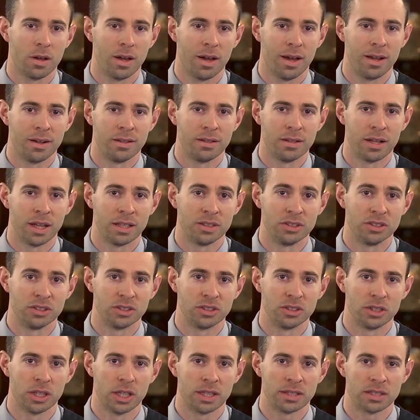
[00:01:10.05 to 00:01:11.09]
I
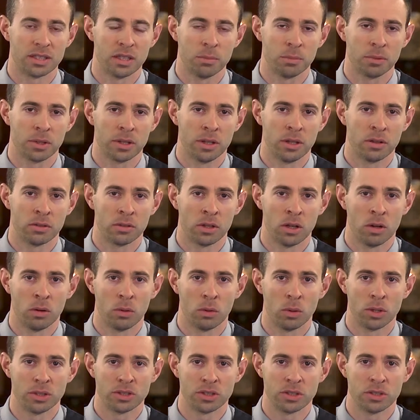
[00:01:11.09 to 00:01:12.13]
simply don't know
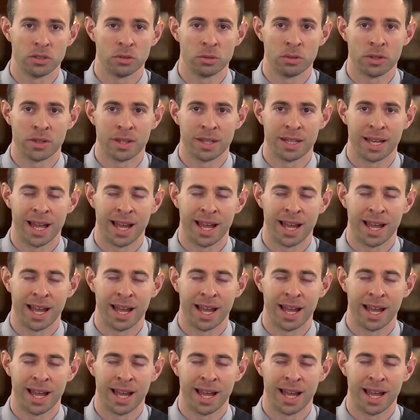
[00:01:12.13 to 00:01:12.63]
what to do with it.